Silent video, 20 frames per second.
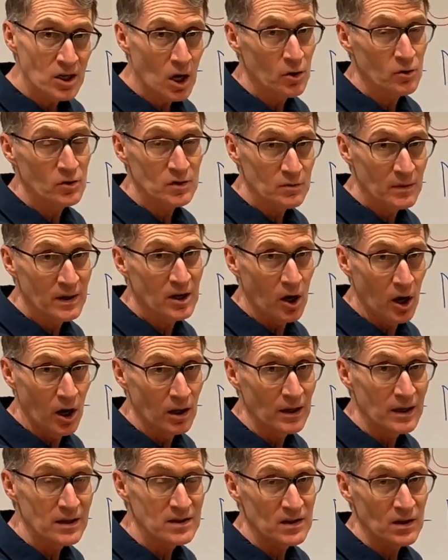dose, we
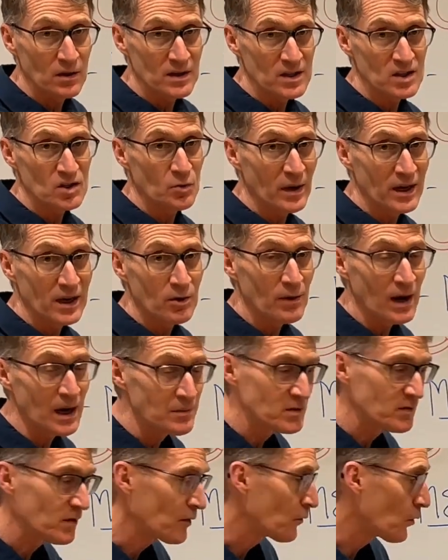call it, so there's 20
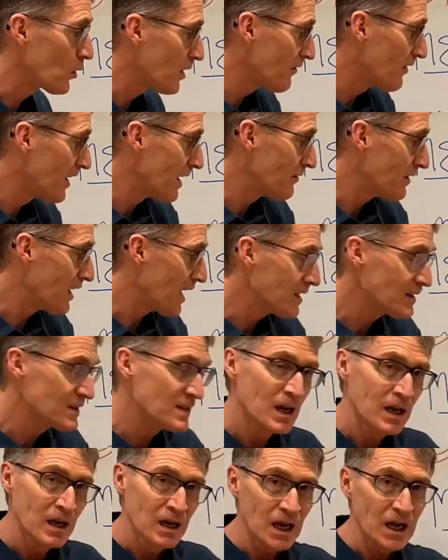grams for 4 to 5 days,